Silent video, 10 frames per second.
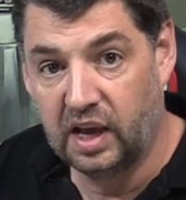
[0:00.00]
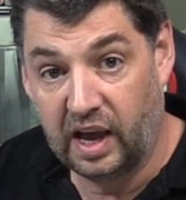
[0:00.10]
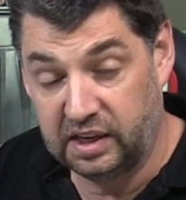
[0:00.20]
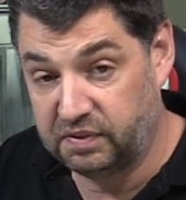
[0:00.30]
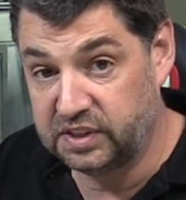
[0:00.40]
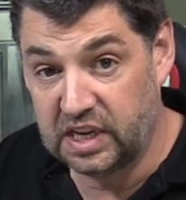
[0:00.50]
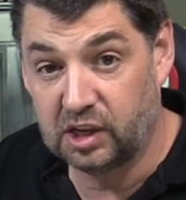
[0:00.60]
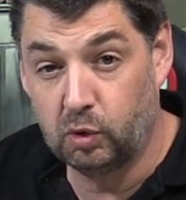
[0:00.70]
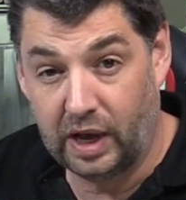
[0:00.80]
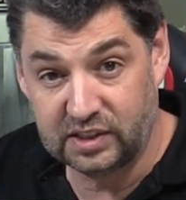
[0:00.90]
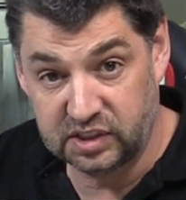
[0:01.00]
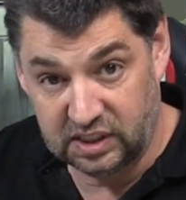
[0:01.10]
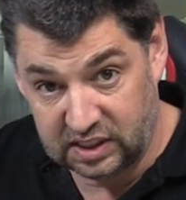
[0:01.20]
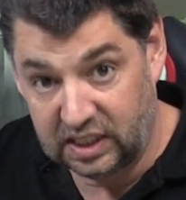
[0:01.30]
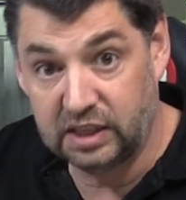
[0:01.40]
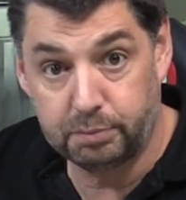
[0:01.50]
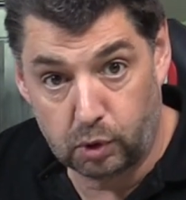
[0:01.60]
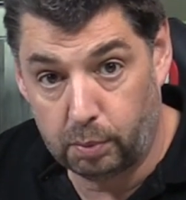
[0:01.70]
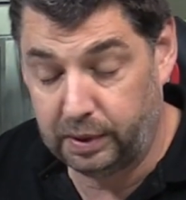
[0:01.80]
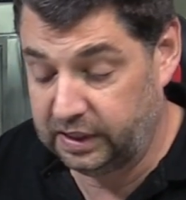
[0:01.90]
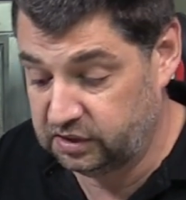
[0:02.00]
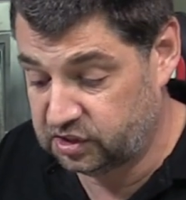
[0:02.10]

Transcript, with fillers: and if the decal hasn't adhered properly and